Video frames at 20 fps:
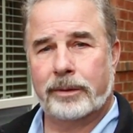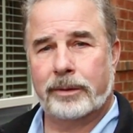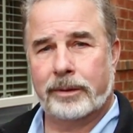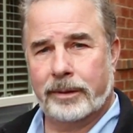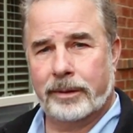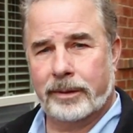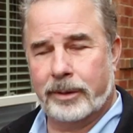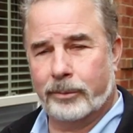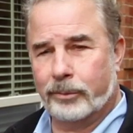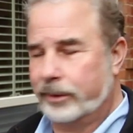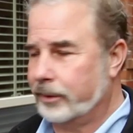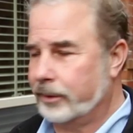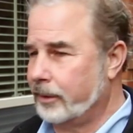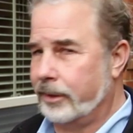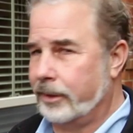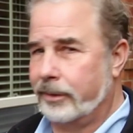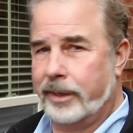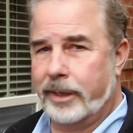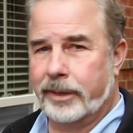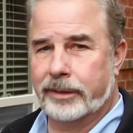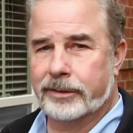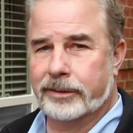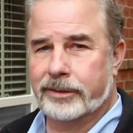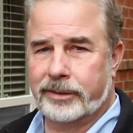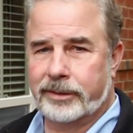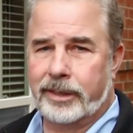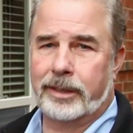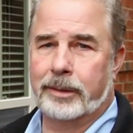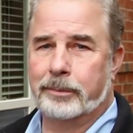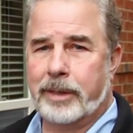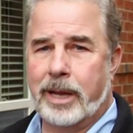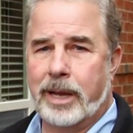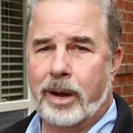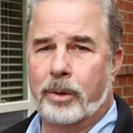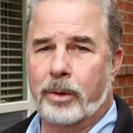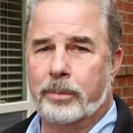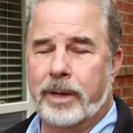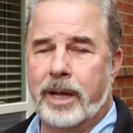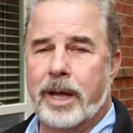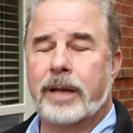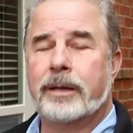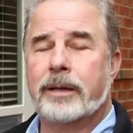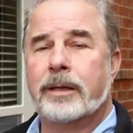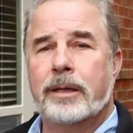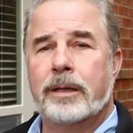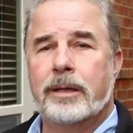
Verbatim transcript: and then we're turning around and selling power back